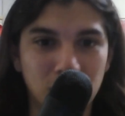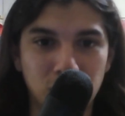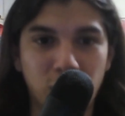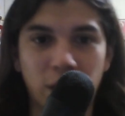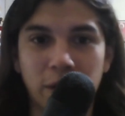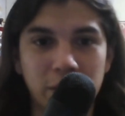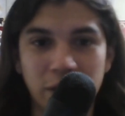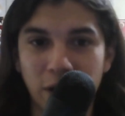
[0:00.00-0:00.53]

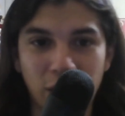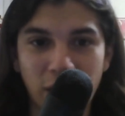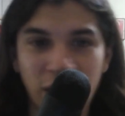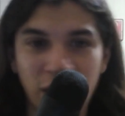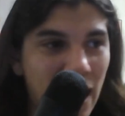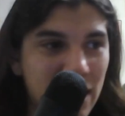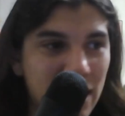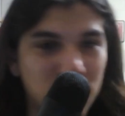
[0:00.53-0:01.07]

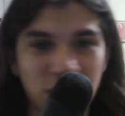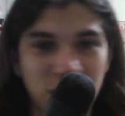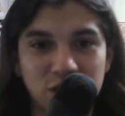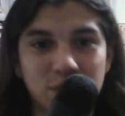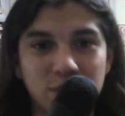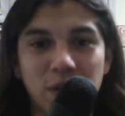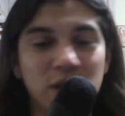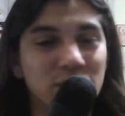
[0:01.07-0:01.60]
any
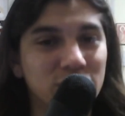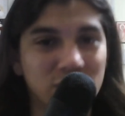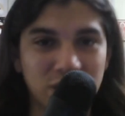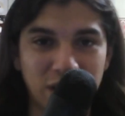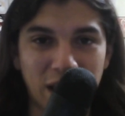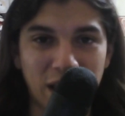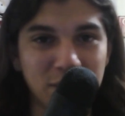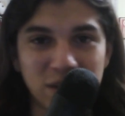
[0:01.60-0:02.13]
precious metals
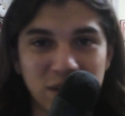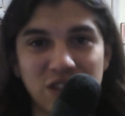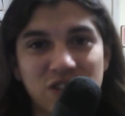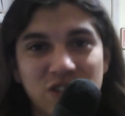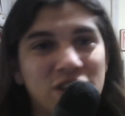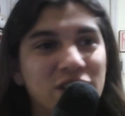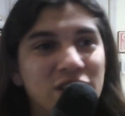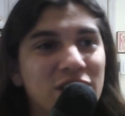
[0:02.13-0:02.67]
and
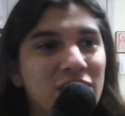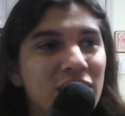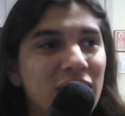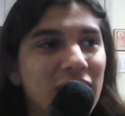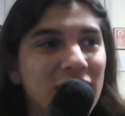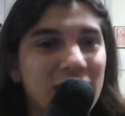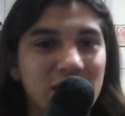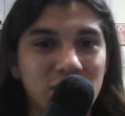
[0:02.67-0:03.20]
ammunition,
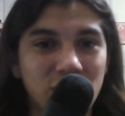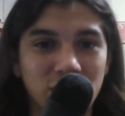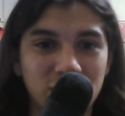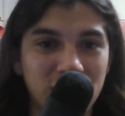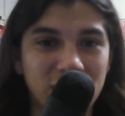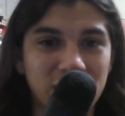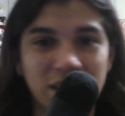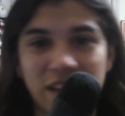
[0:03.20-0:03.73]

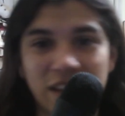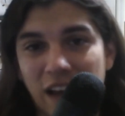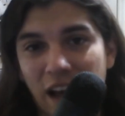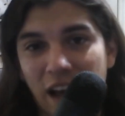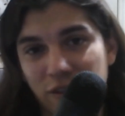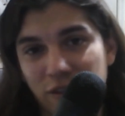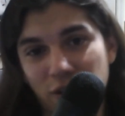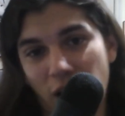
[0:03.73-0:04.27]
then
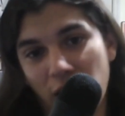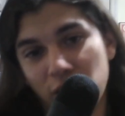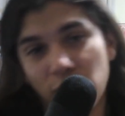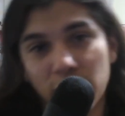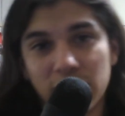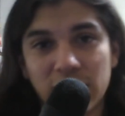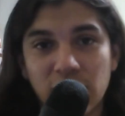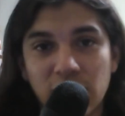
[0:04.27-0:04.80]
I don't know
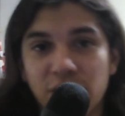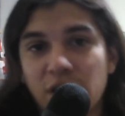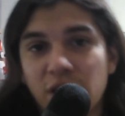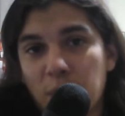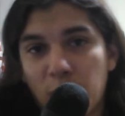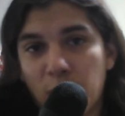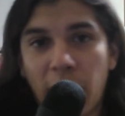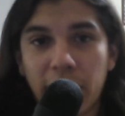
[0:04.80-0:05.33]
what to tell you. If you're not
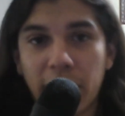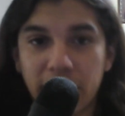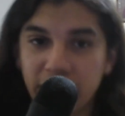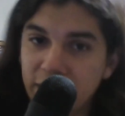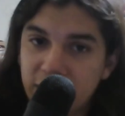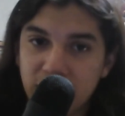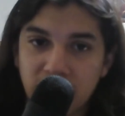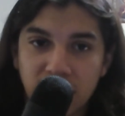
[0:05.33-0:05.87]

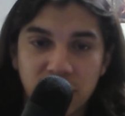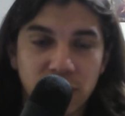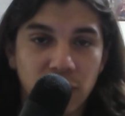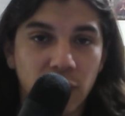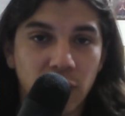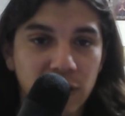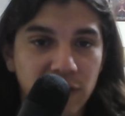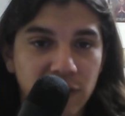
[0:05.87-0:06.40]
preparing, then you're
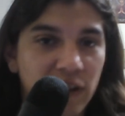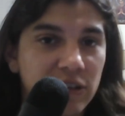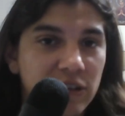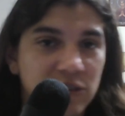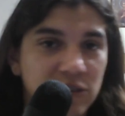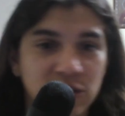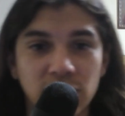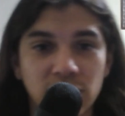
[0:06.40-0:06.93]
already fucking
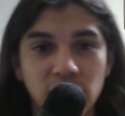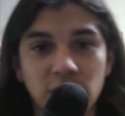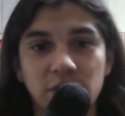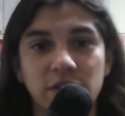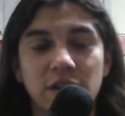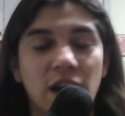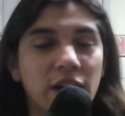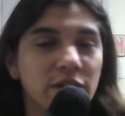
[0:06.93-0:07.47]
yourself
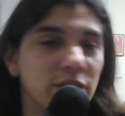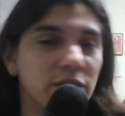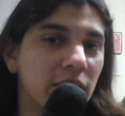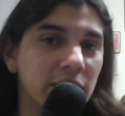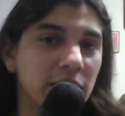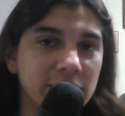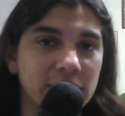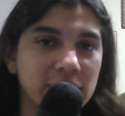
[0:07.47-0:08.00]
over. I don't know
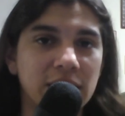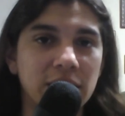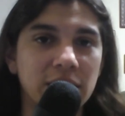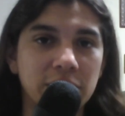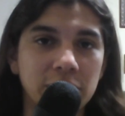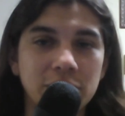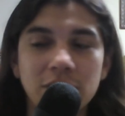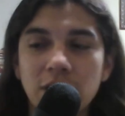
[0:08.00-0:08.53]
how else to tell
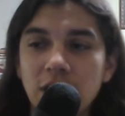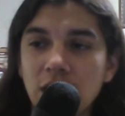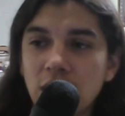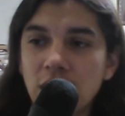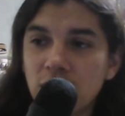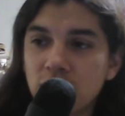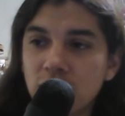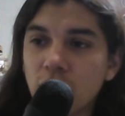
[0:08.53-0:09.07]
you.
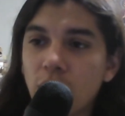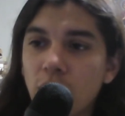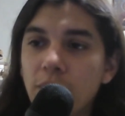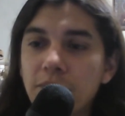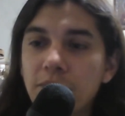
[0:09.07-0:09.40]
So.